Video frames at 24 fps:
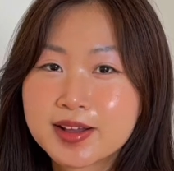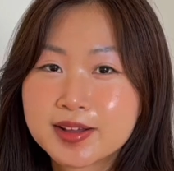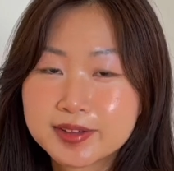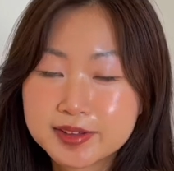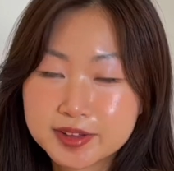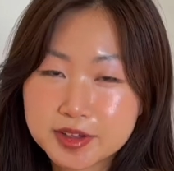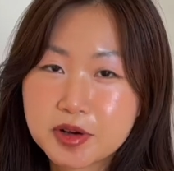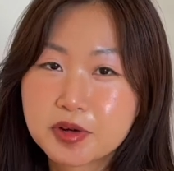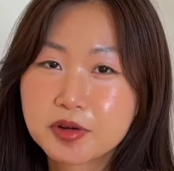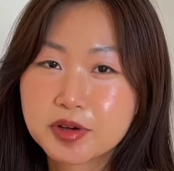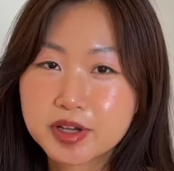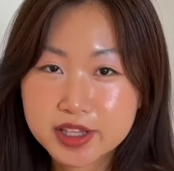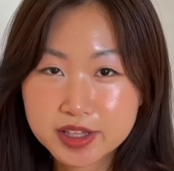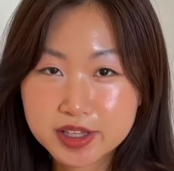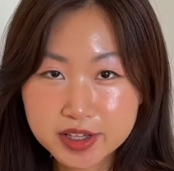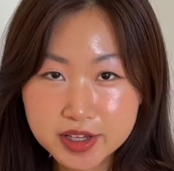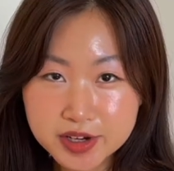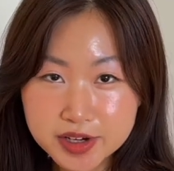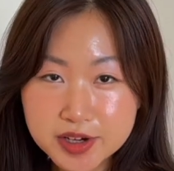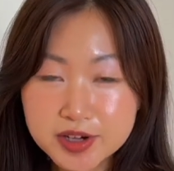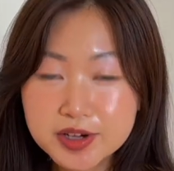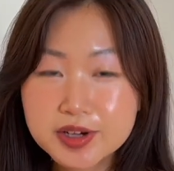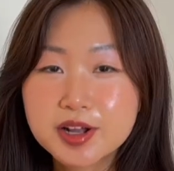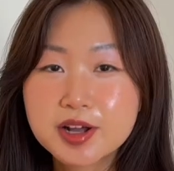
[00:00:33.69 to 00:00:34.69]
No,
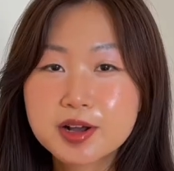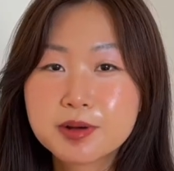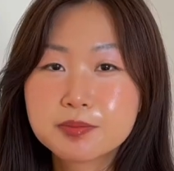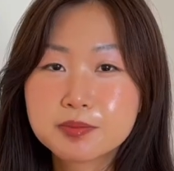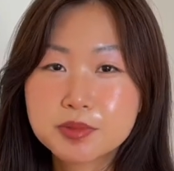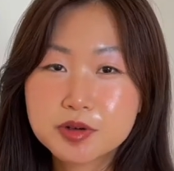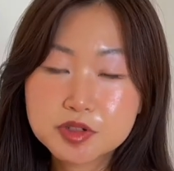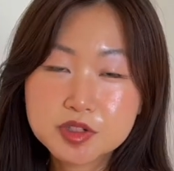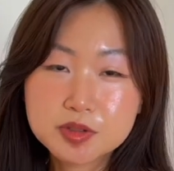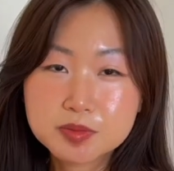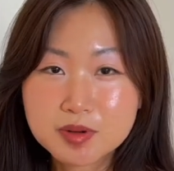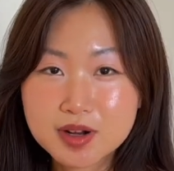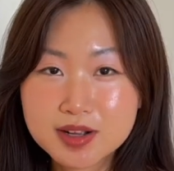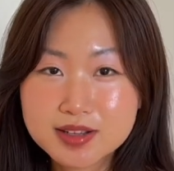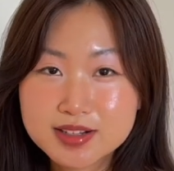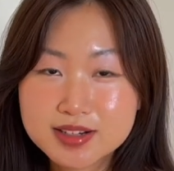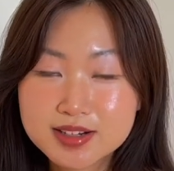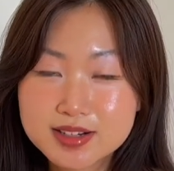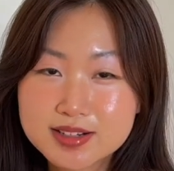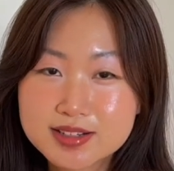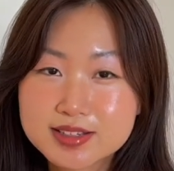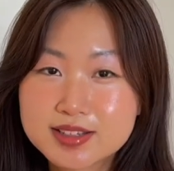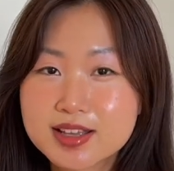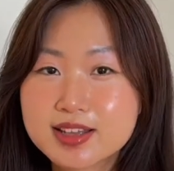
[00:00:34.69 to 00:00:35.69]
here both
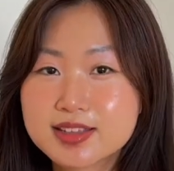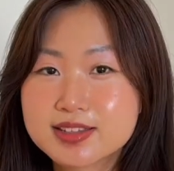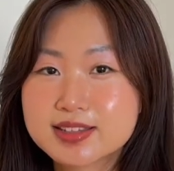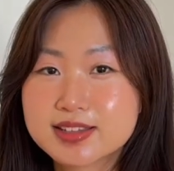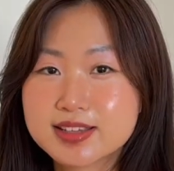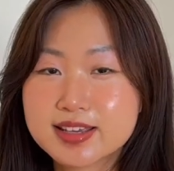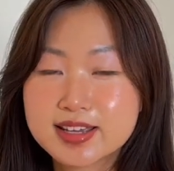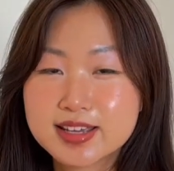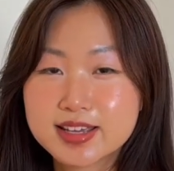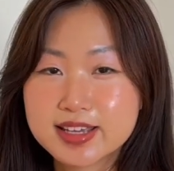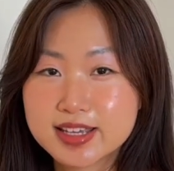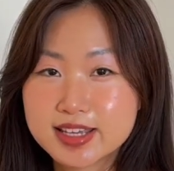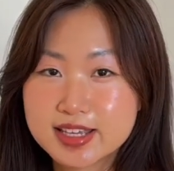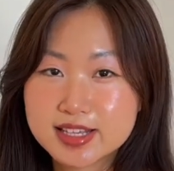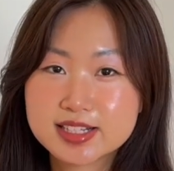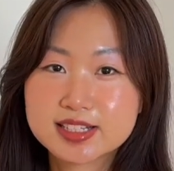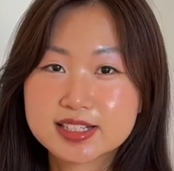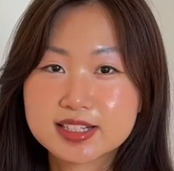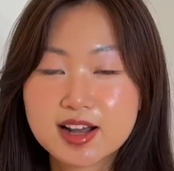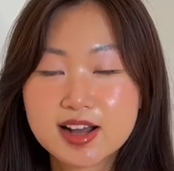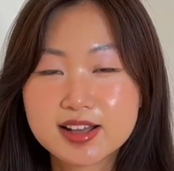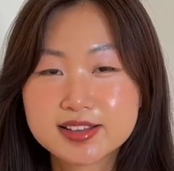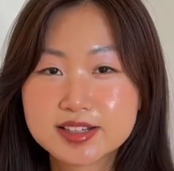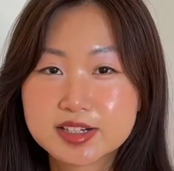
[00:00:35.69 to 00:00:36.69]
brothers they each
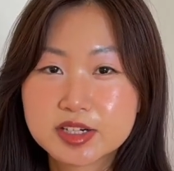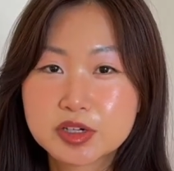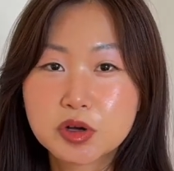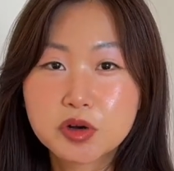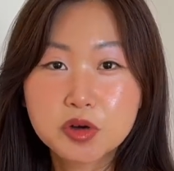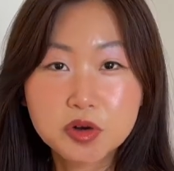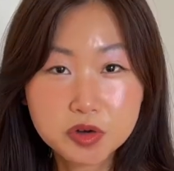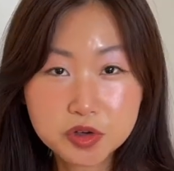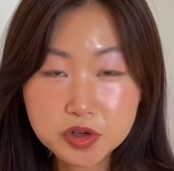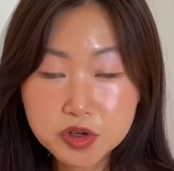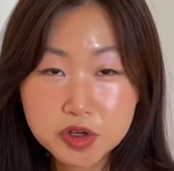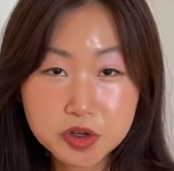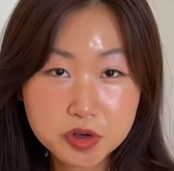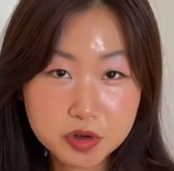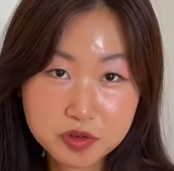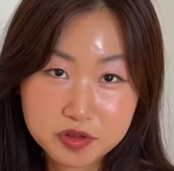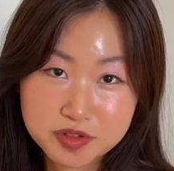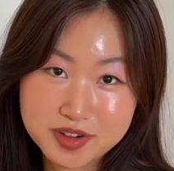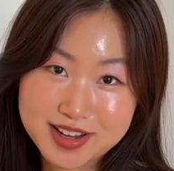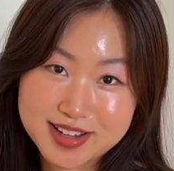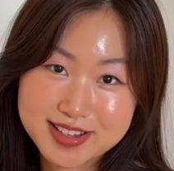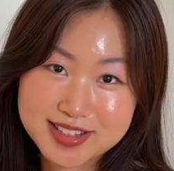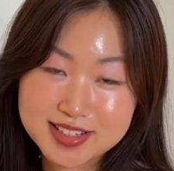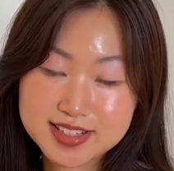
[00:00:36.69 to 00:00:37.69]
got their own
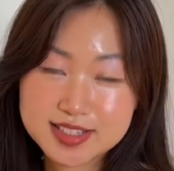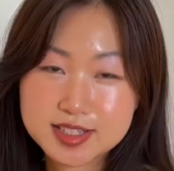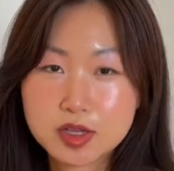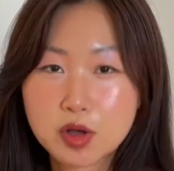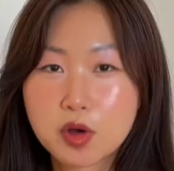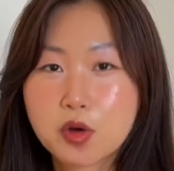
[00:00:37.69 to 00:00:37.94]
girlfriends,